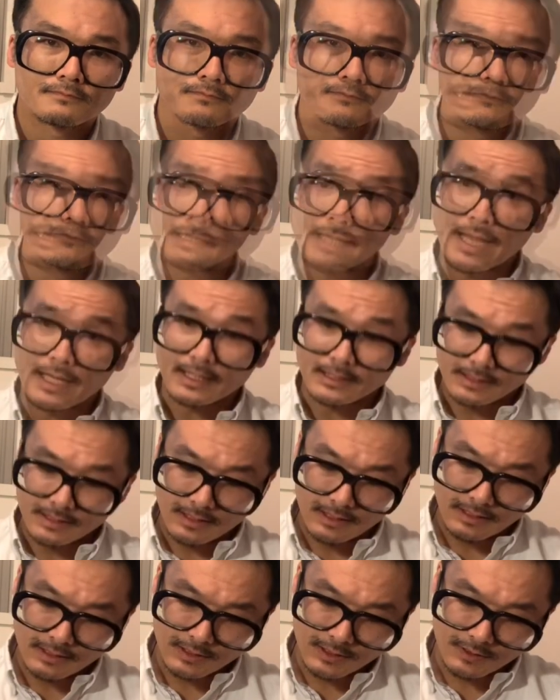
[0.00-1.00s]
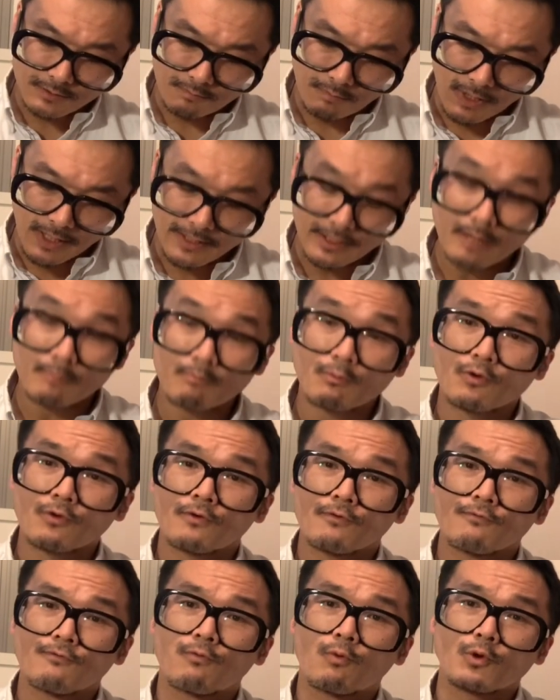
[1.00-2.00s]
Next, spine number
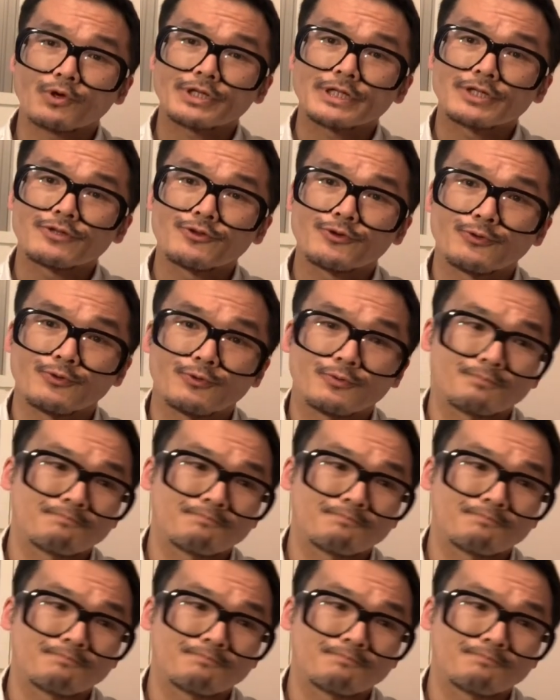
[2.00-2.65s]
42.